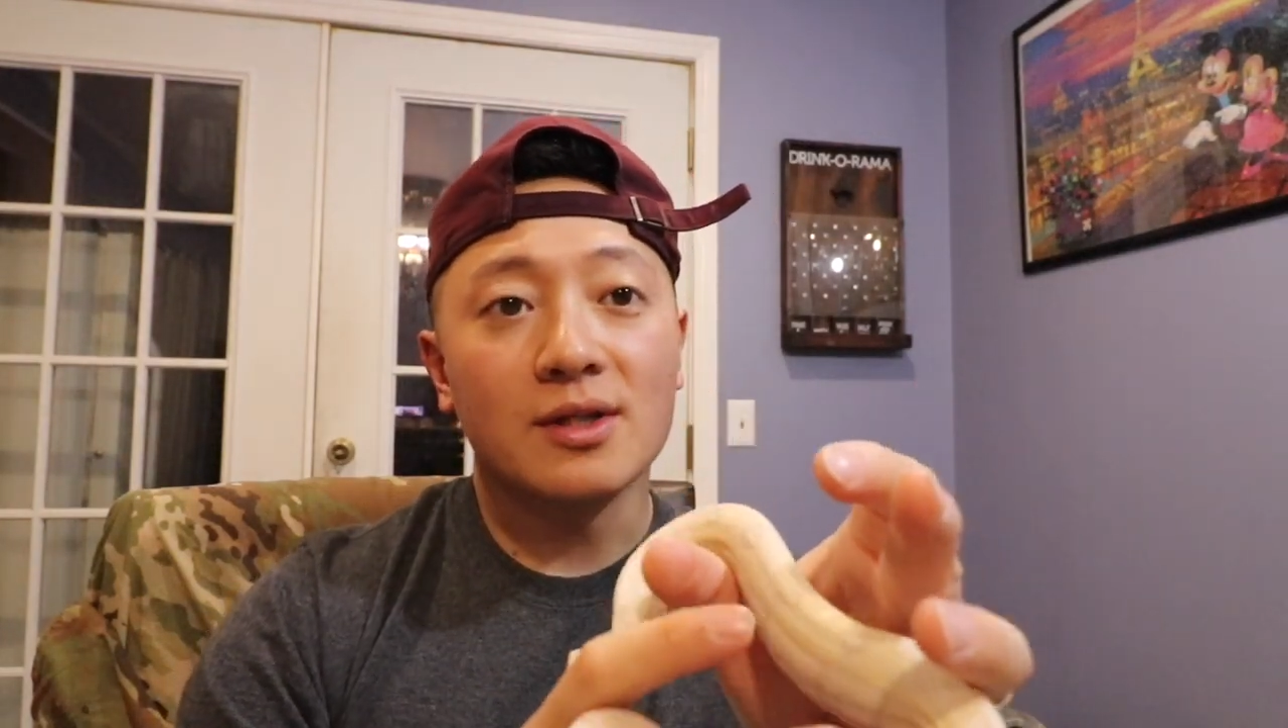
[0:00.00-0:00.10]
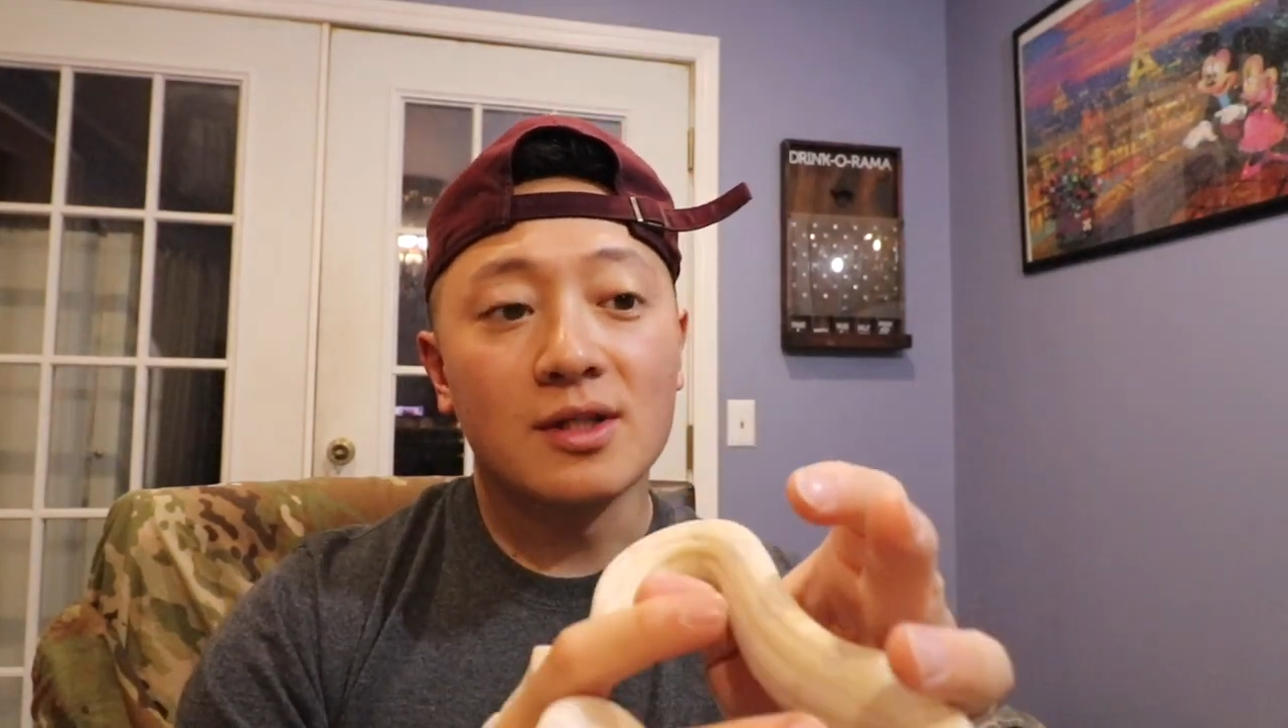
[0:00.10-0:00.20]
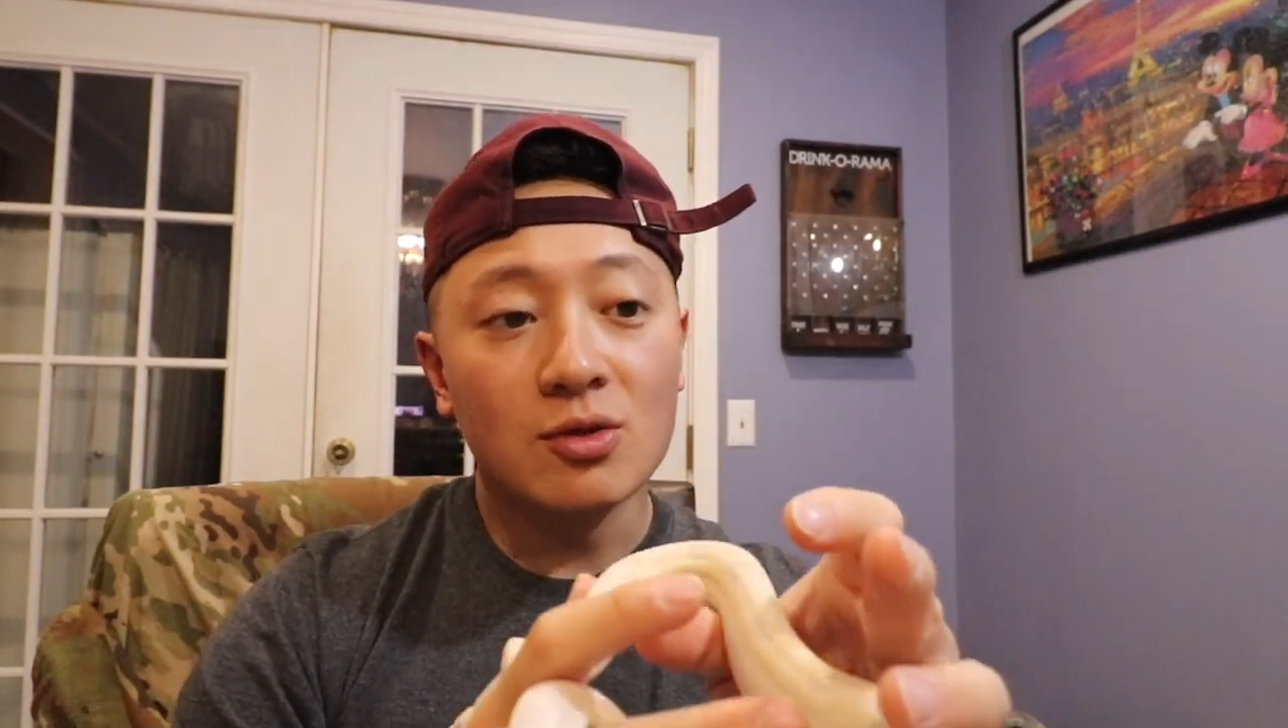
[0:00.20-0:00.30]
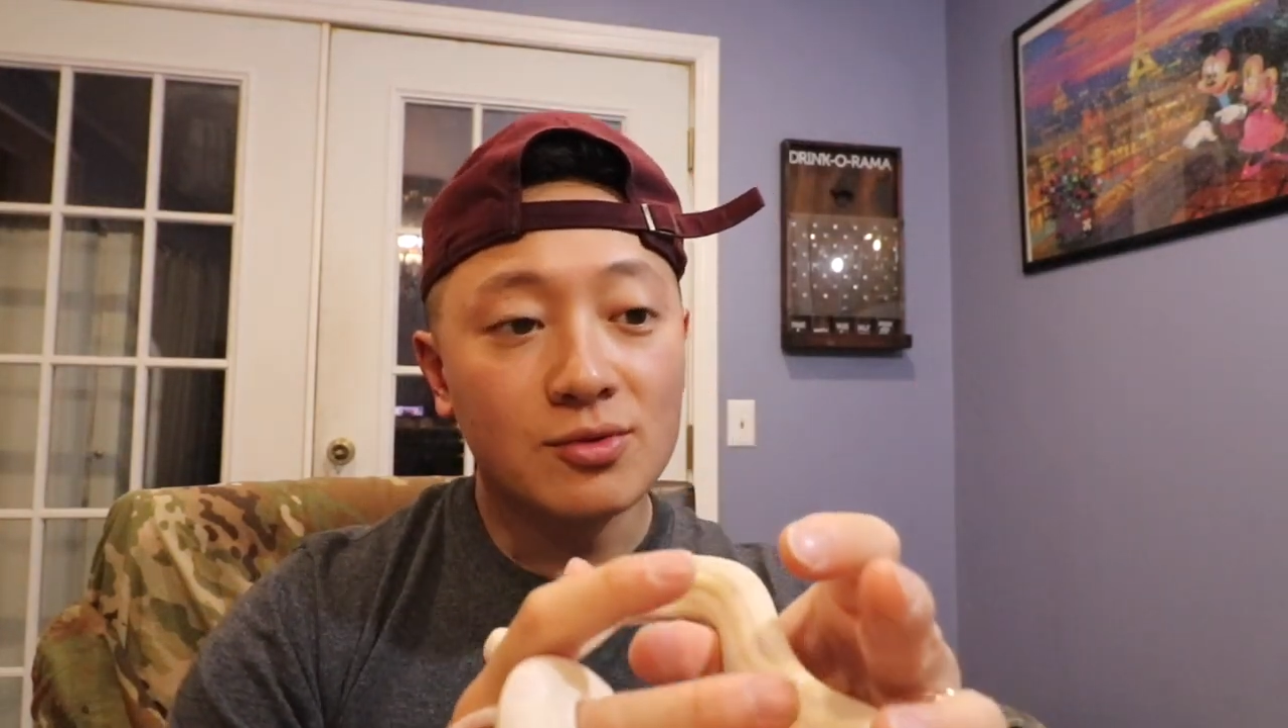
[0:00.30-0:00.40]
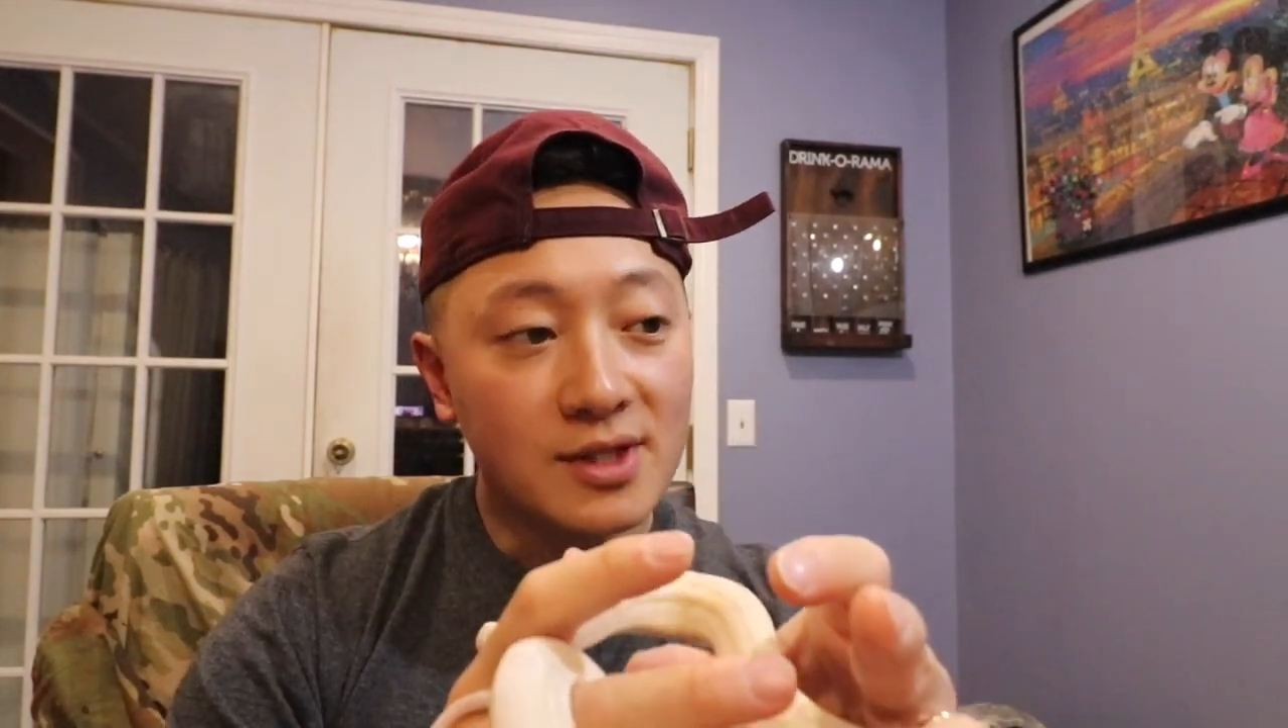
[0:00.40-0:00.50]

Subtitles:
a little